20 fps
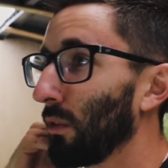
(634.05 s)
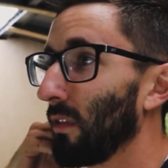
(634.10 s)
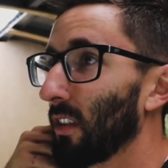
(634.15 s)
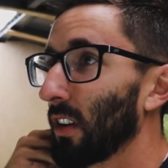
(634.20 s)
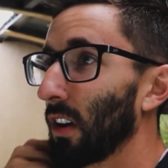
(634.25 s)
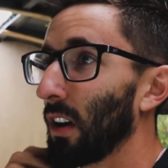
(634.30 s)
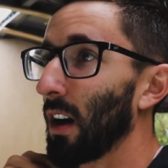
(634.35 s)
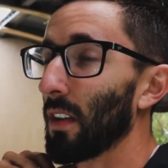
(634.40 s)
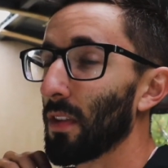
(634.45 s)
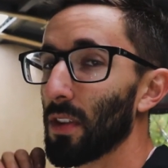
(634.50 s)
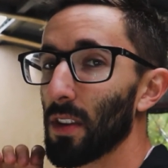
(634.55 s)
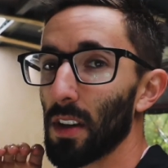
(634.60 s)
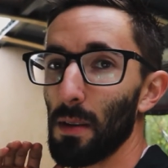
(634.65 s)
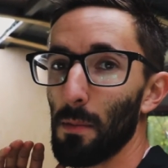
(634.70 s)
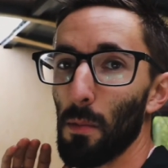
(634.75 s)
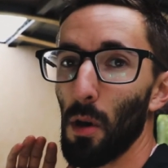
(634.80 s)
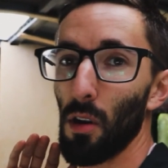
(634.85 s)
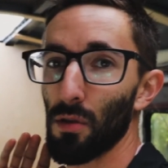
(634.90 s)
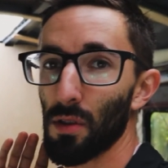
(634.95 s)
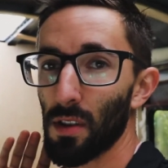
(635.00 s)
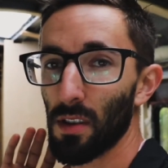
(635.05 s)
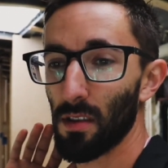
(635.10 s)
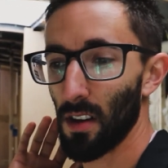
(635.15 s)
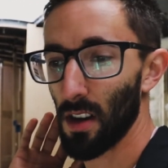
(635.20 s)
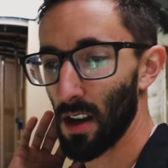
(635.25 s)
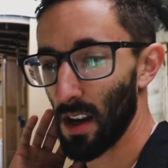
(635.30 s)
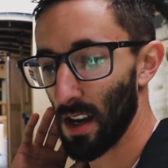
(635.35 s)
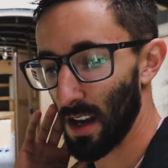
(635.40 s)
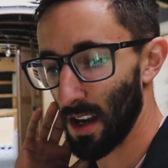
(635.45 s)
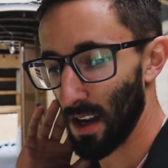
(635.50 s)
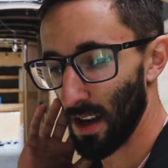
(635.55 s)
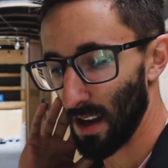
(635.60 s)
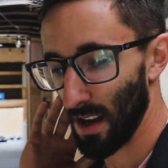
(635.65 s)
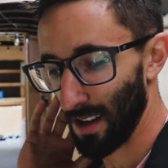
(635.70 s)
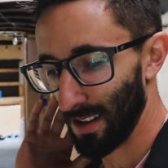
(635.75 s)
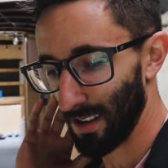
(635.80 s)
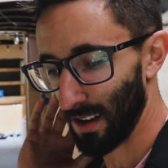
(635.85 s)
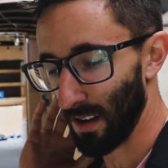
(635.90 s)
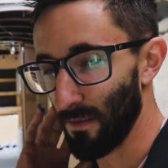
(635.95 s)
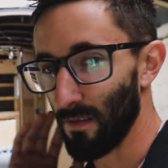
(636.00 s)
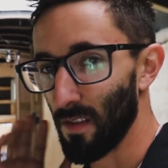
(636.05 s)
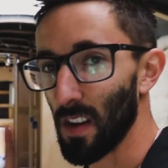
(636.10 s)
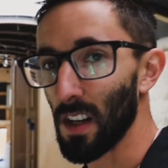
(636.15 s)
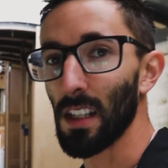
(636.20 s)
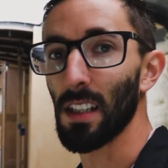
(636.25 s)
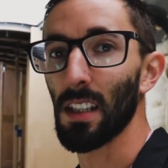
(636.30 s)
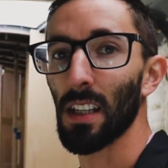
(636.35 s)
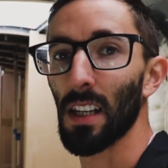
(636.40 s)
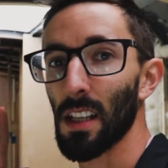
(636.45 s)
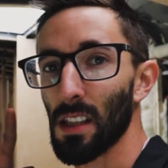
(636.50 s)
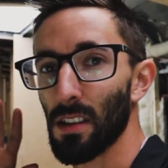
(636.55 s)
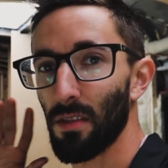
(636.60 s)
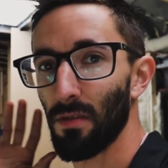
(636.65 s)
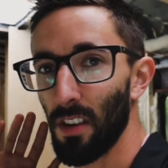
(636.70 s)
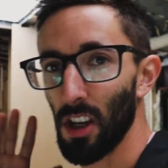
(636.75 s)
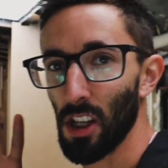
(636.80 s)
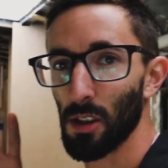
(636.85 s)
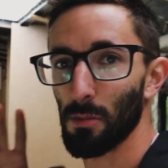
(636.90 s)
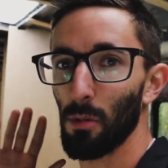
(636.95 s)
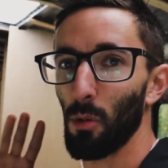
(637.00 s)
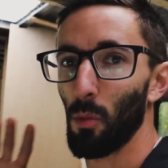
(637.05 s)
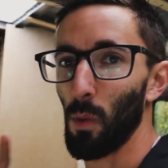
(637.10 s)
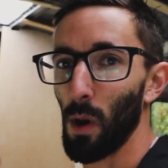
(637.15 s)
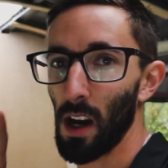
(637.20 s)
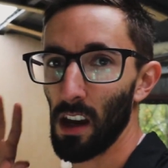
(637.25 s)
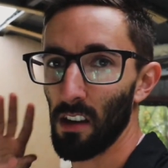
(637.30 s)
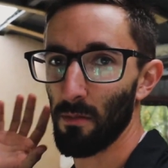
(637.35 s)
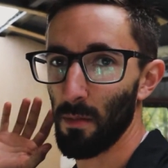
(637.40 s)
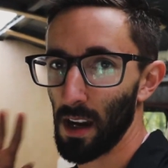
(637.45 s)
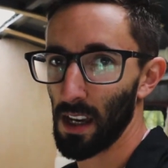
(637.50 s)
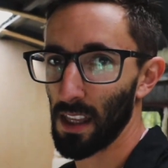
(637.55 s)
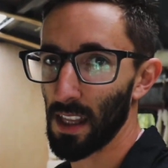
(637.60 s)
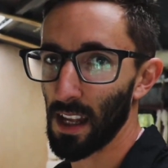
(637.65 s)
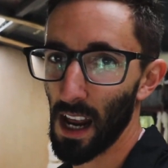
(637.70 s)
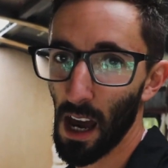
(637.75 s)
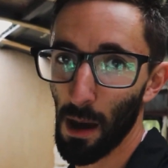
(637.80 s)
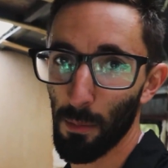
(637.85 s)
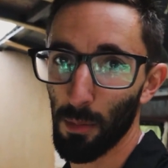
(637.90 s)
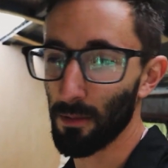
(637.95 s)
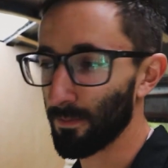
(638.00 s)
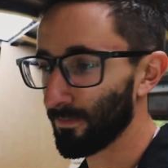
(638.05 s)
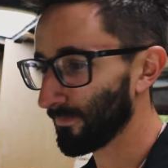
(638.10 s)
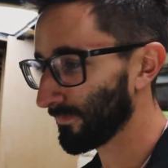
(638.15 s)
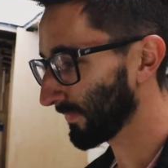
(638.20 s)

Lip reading: figure out the most convenient, feasible way of making that happen.